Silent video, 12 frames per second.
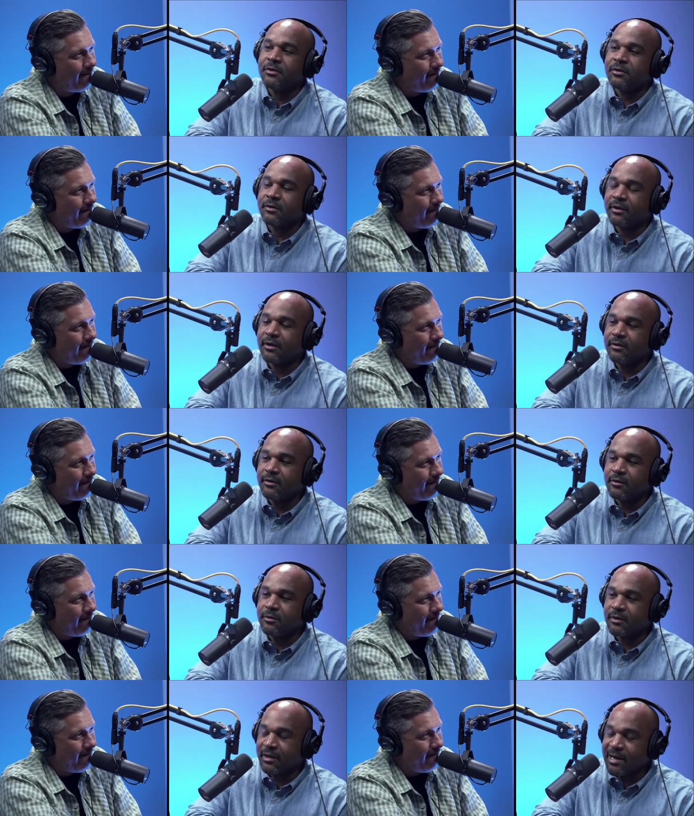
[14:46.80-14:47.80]
Speaker 1: your
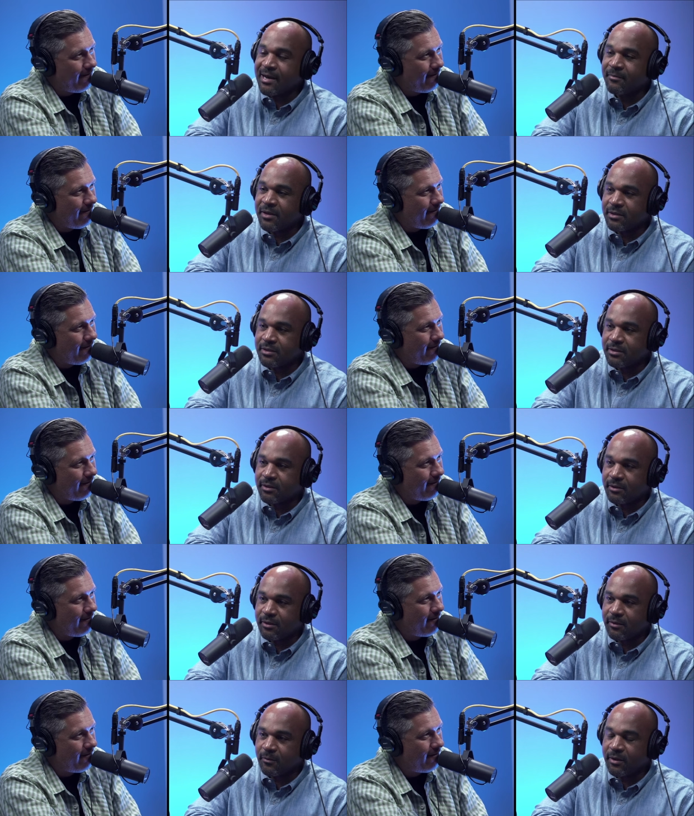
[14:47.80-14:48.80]
your comment
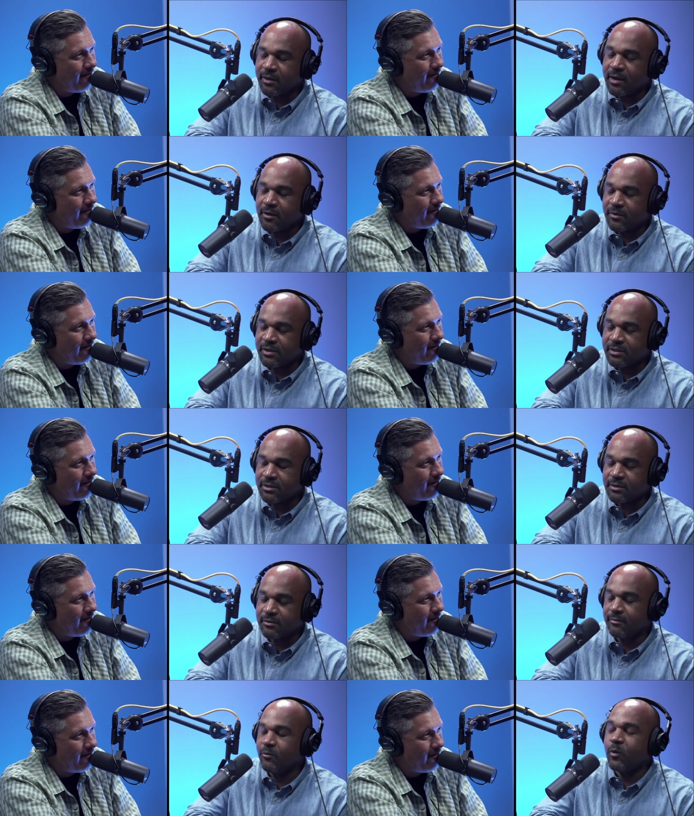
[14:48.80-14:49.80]
with how we
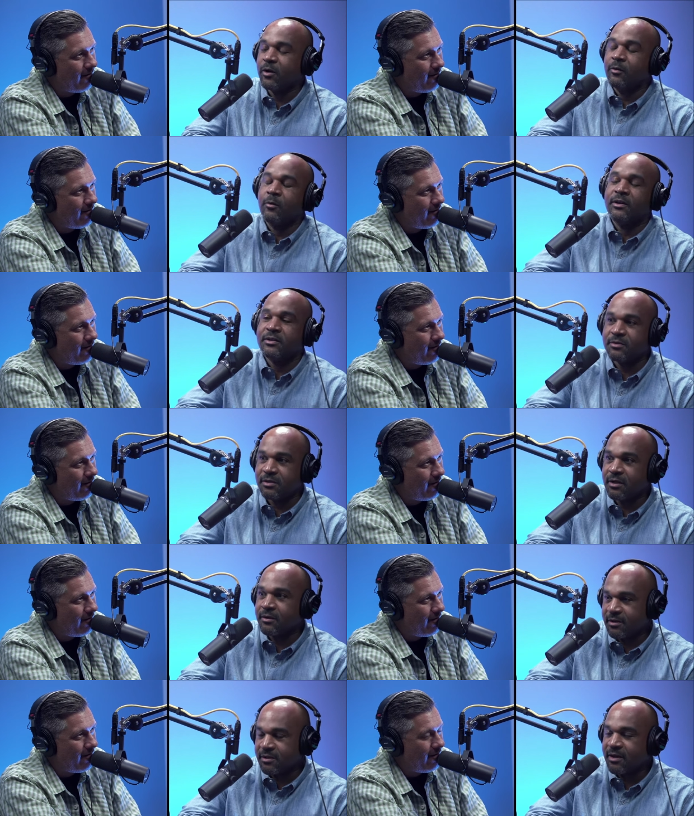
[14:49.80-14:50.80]
we're going to
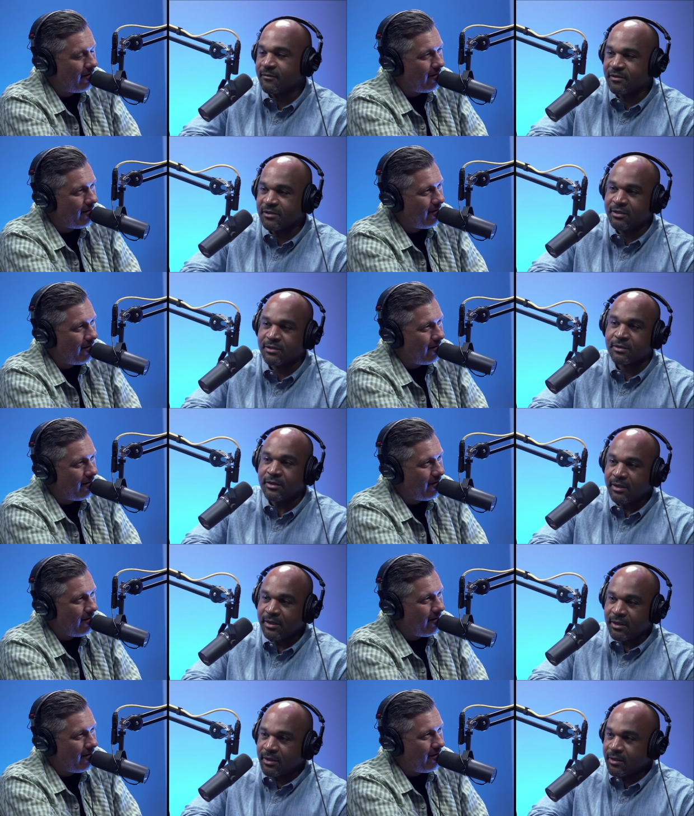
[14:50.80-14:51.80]
start this conversation
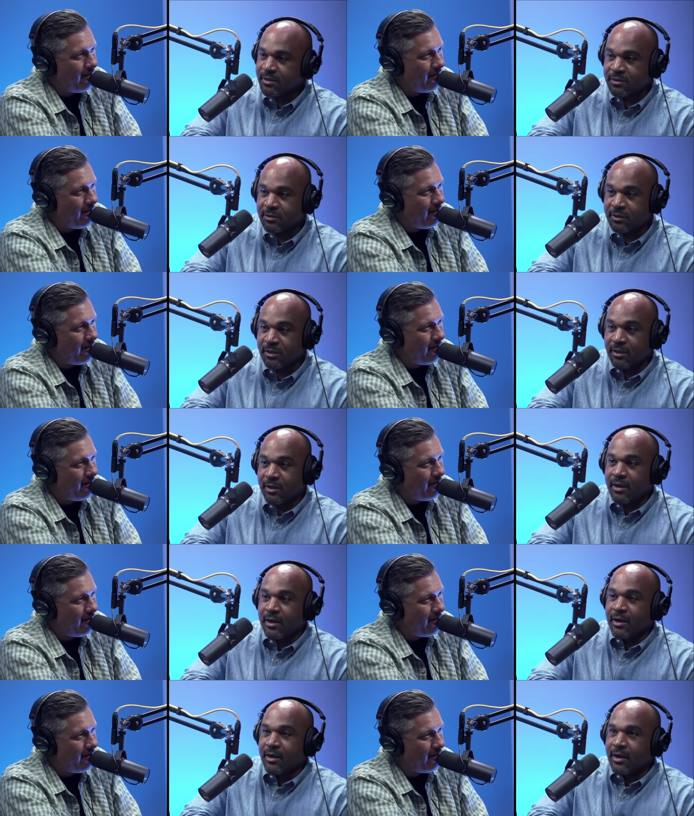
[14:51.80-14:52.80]
is
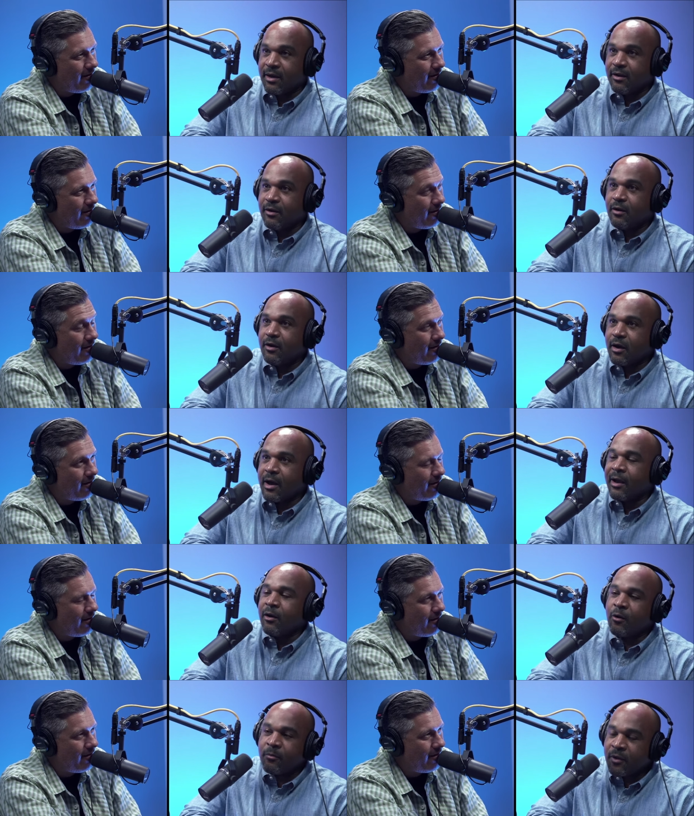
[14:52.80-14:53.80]
I
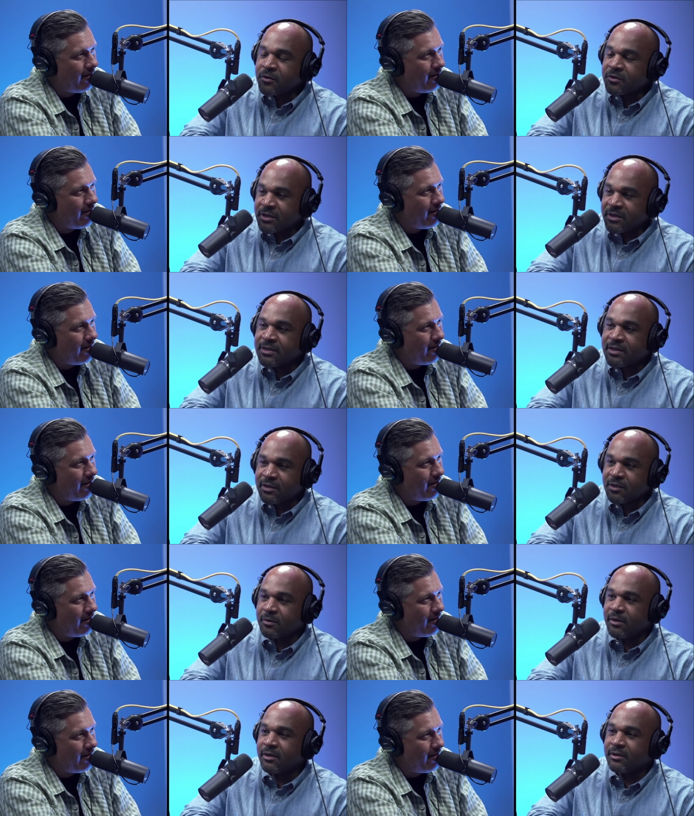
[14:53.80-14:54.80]
hope those listening
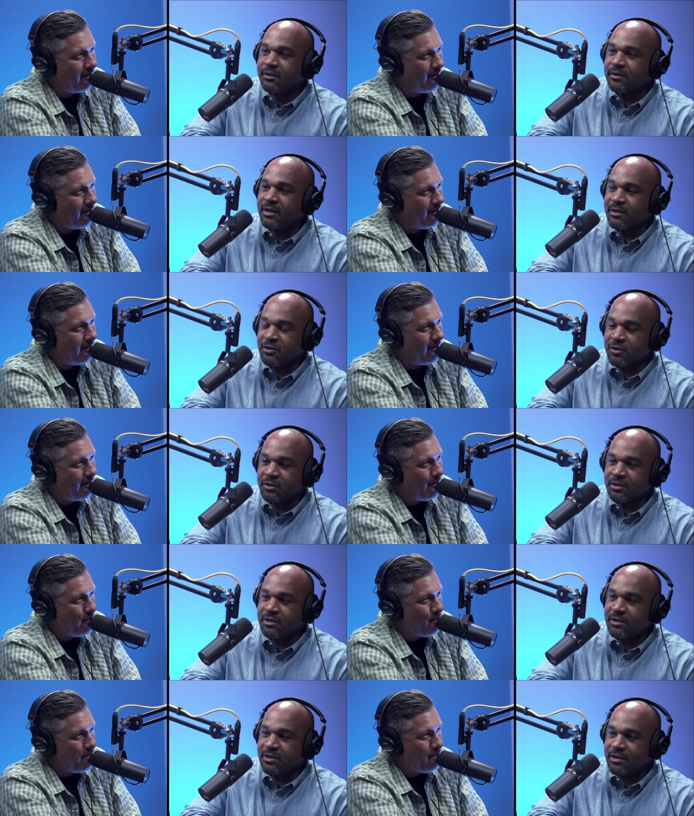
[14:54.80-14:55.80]
to it can
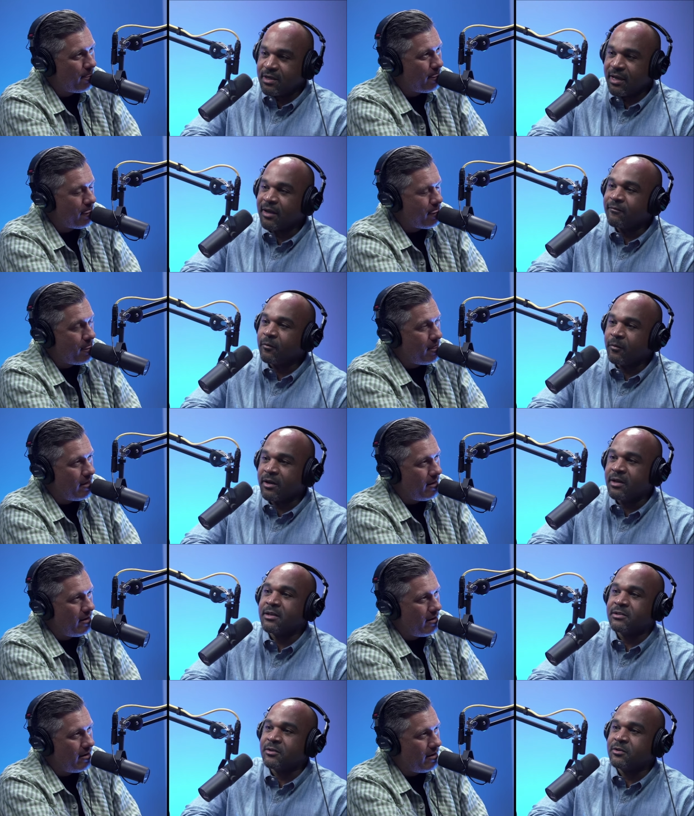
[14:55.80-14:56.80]
just take it for what
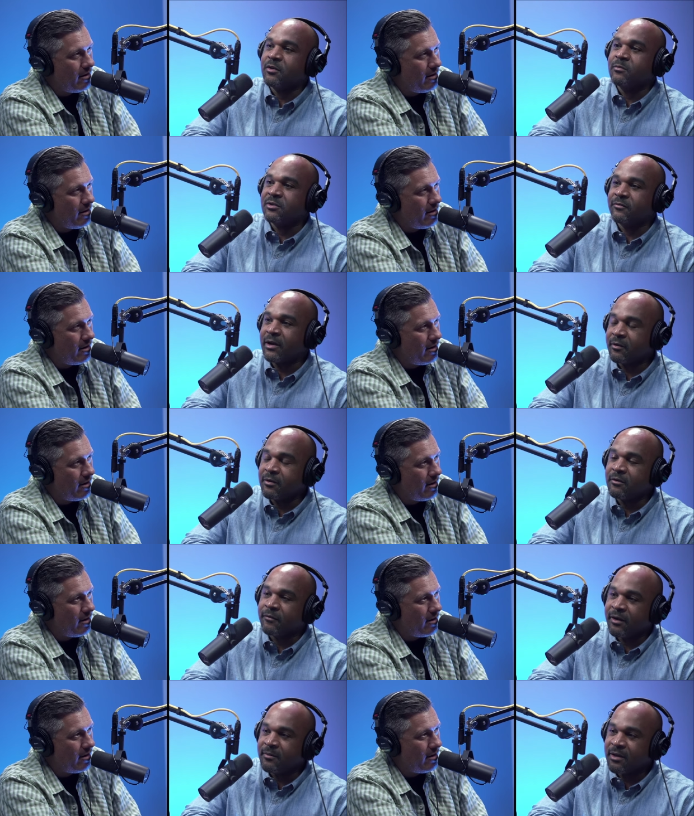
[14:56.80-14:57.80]
it is in terms of how you
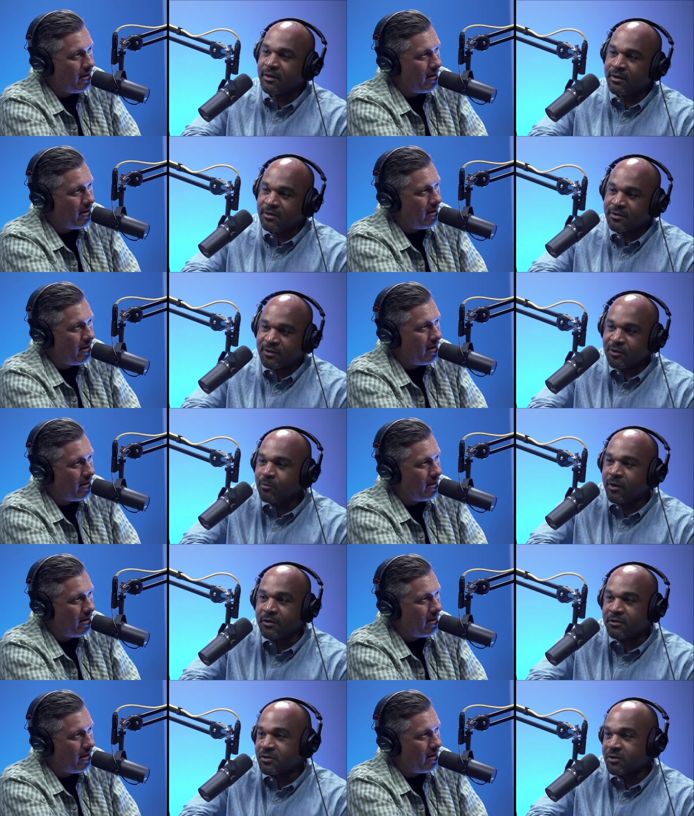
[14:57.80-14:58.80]
framed it. It's two
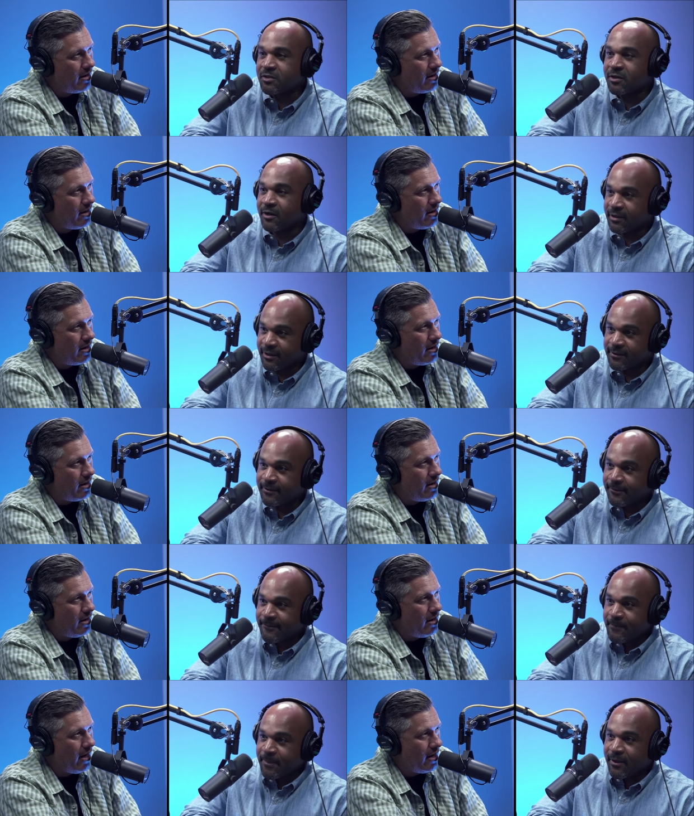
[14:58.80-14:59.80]
brothers just talking.
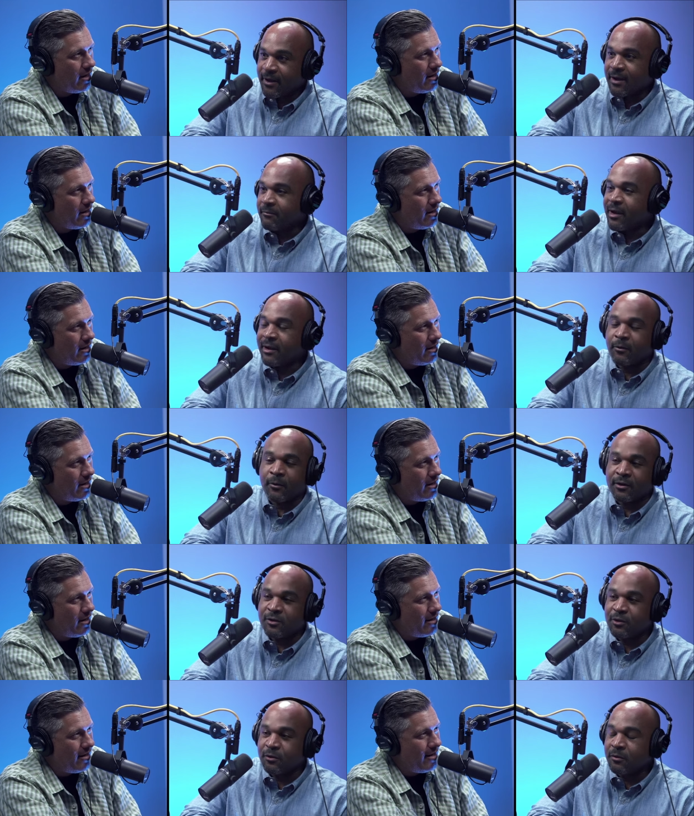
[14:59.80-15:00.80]
Yeah. I'm not going
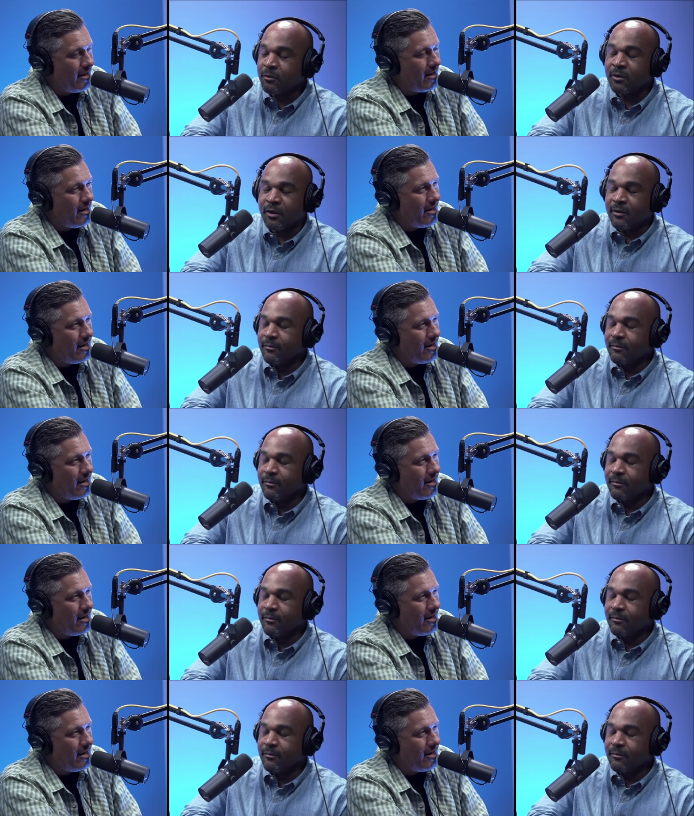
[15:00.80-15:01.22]
to